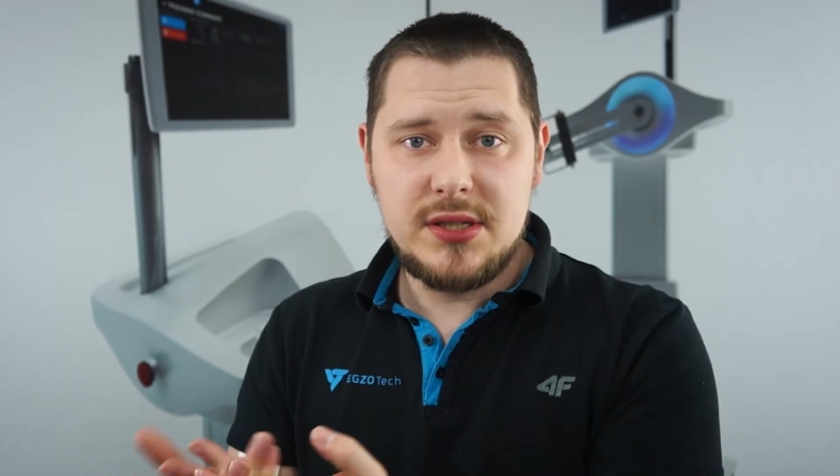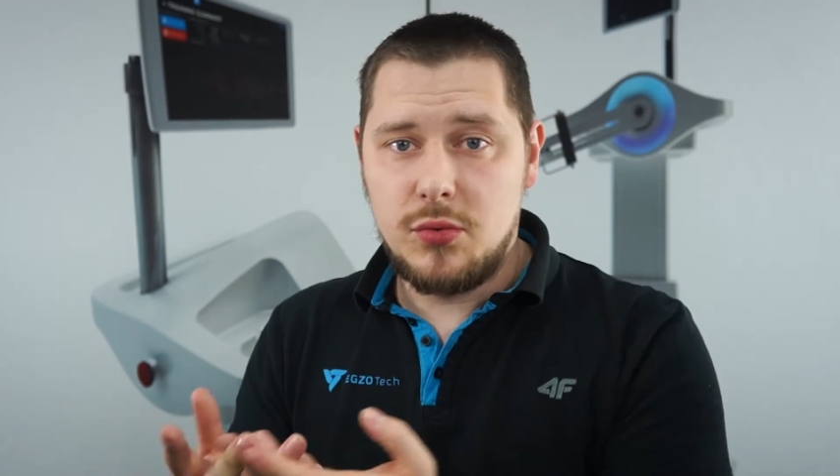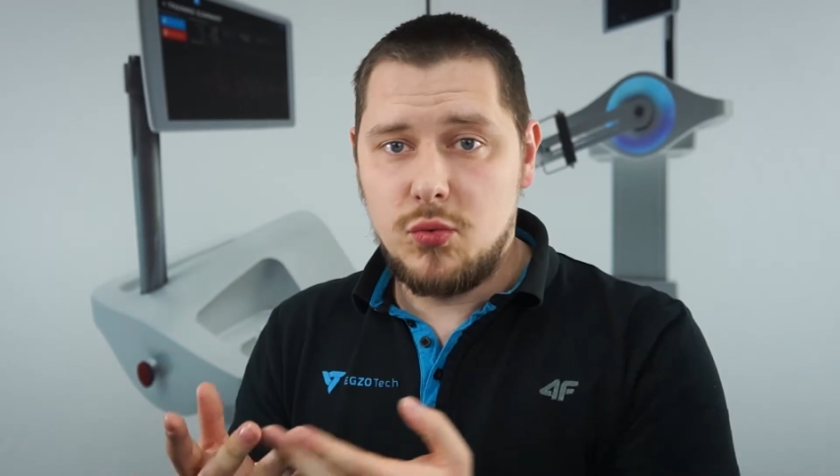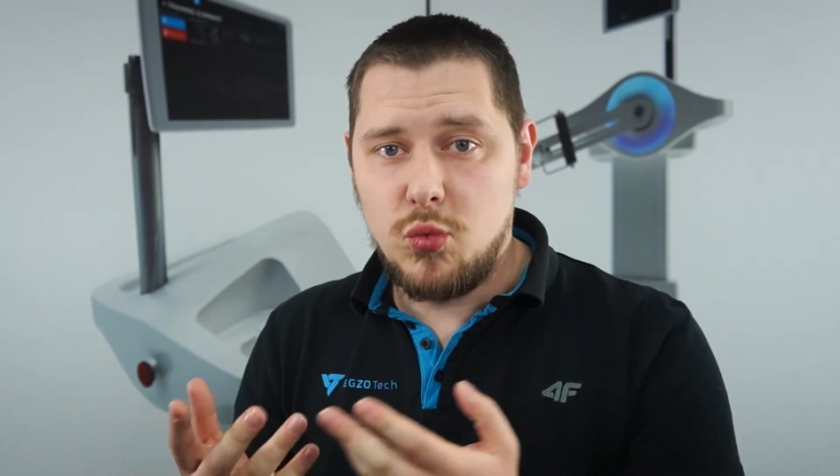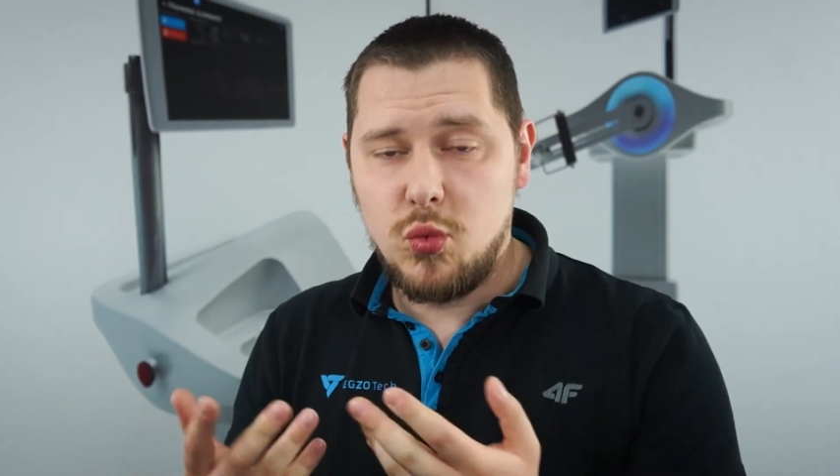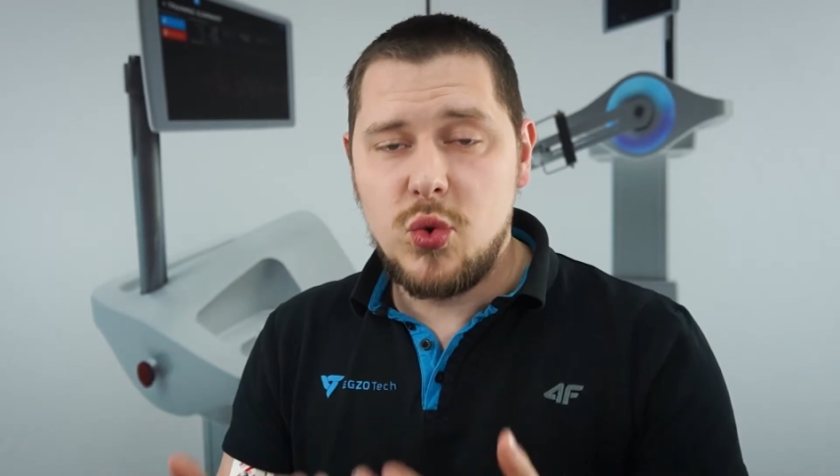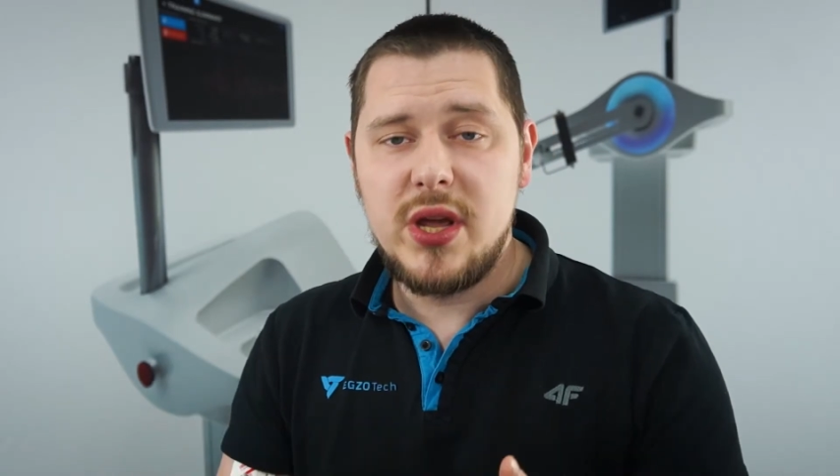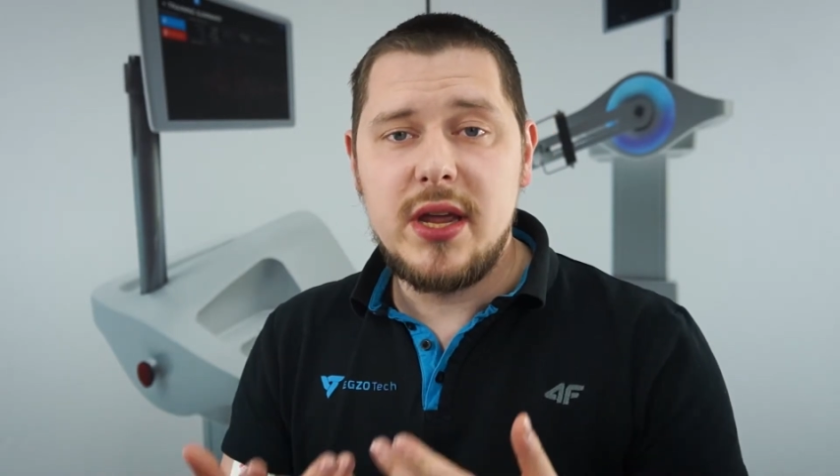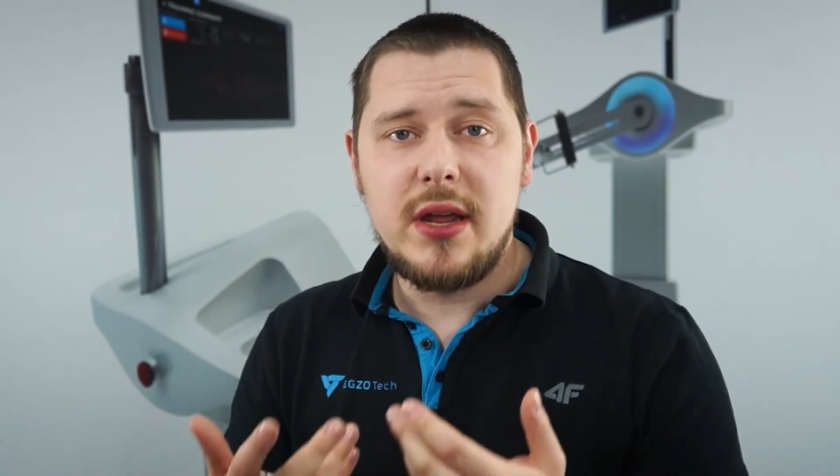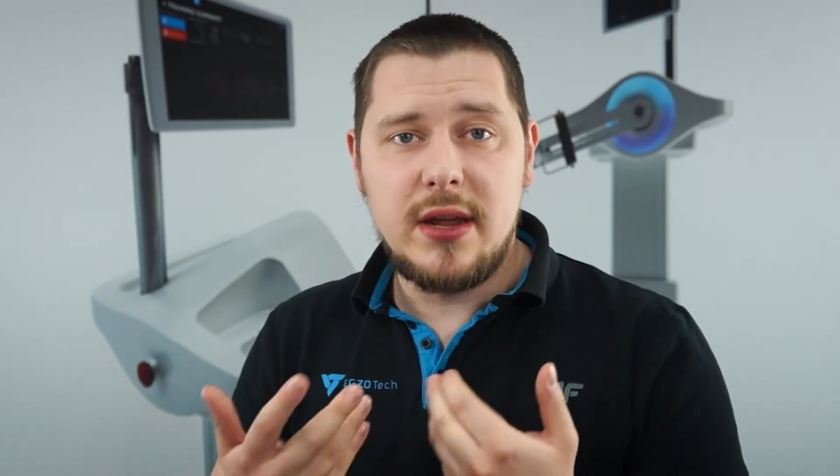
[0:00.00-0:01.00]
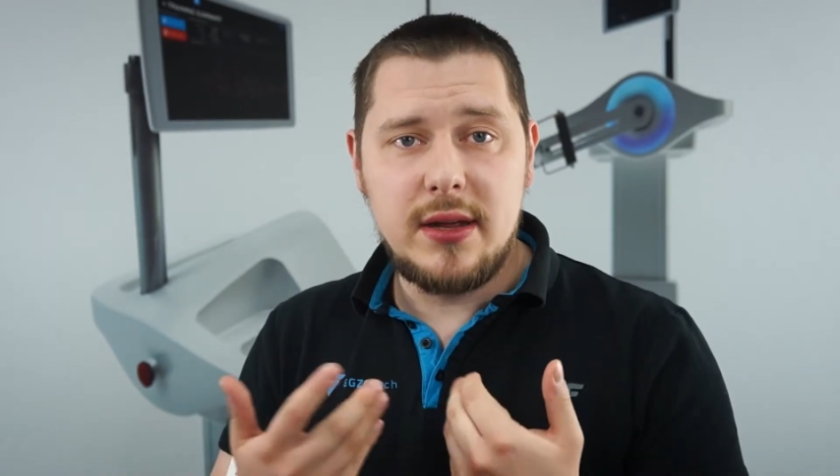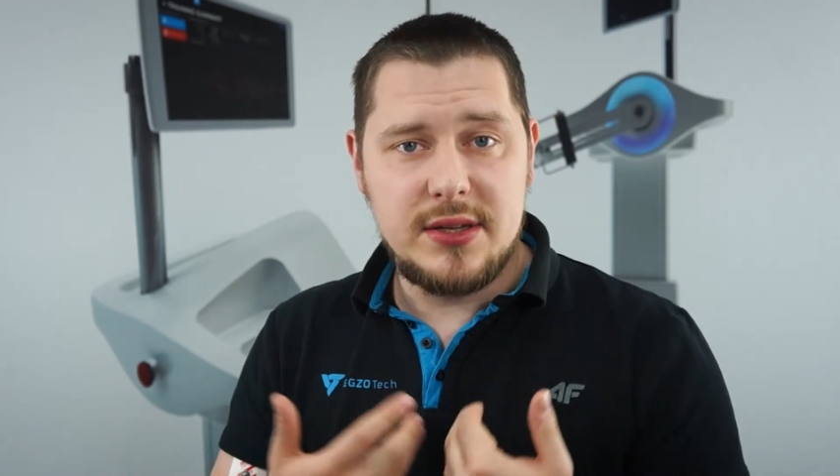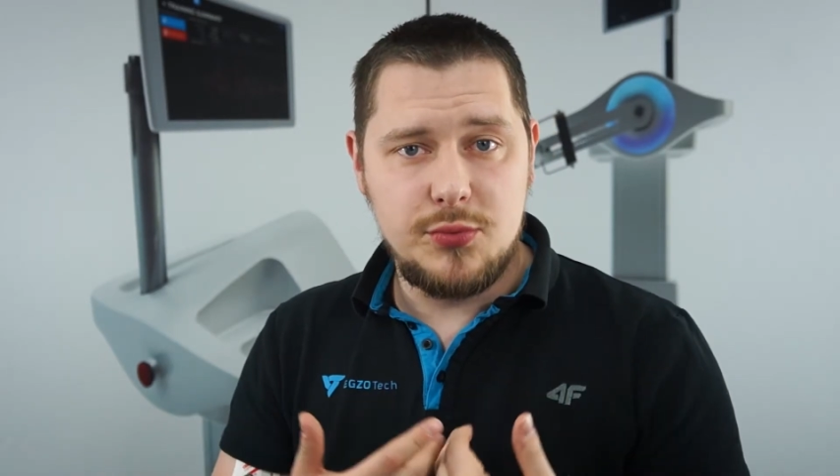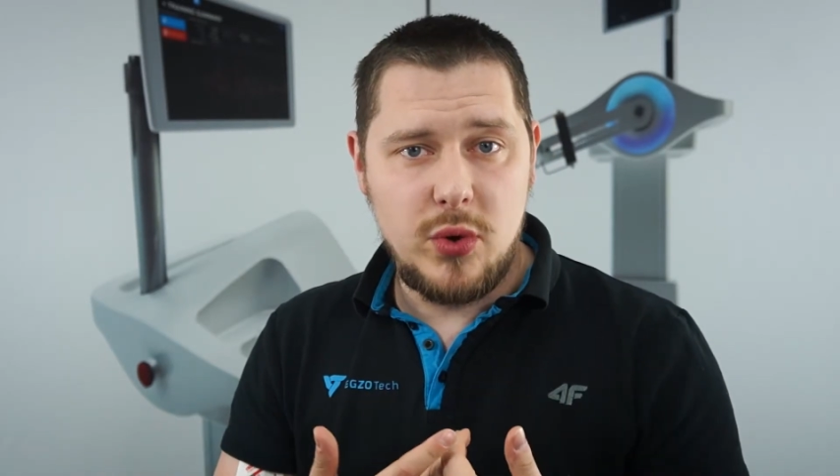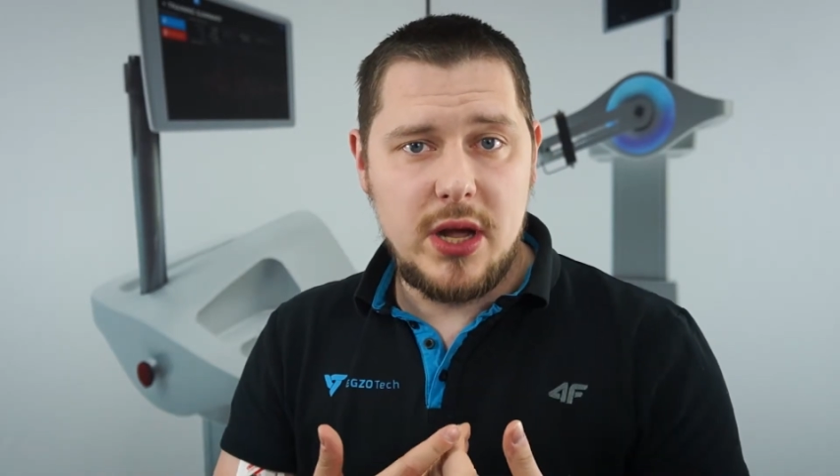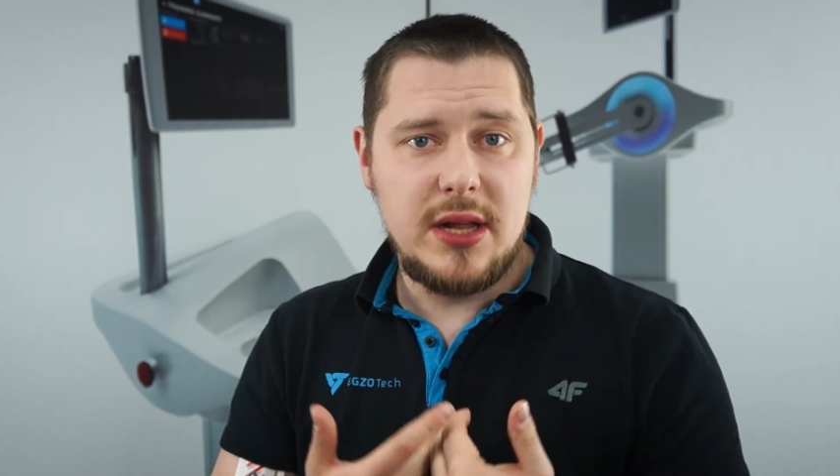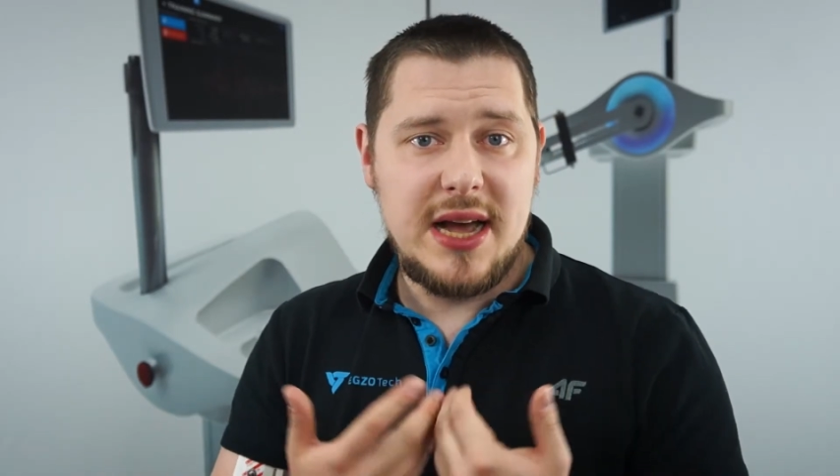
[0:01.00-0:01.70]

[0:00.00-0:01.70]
So we, as well